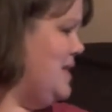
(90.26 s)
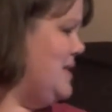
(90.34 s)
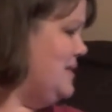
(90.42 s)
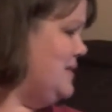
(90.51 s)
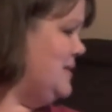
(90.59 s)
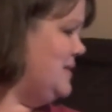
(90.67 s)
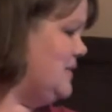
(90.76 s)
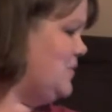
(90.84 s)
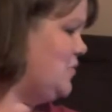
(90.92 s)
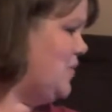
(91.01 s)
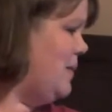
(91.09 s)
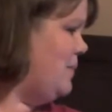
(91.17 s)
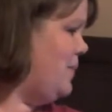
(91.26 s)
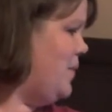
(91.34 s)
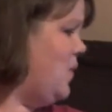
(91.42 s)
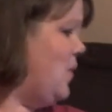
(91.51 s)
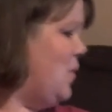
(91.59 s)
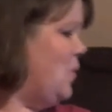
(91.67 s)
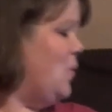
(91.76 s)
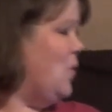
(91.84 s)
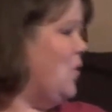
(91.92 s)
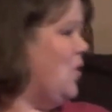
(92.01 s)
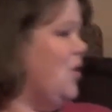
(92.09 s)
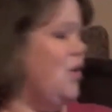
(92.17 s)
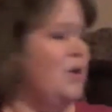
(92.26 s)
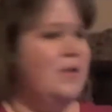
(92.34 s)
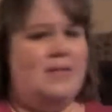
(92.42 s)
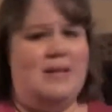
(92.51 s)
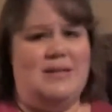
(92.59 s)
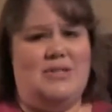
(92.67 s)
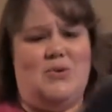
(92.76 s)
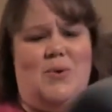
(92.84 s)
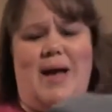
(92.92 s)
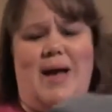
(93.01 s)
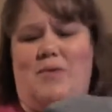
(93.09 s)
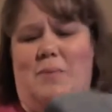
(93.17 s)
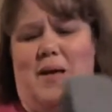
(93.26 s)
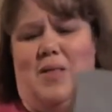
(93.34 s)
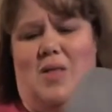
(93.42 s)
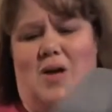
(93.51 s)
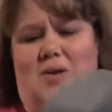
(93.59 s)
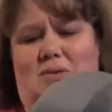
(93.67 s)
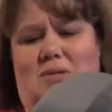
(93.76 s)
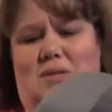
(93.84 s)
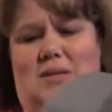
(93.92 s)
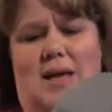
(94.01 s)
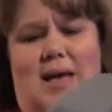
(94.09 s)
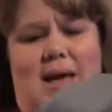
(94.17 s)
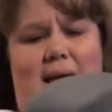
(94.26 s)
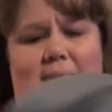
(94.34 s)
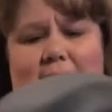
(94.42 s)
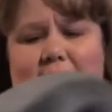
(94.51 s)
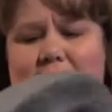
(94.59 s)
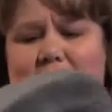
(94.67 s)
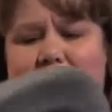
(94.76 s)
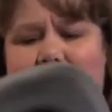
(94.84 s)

Disney trip were these travel pillows, and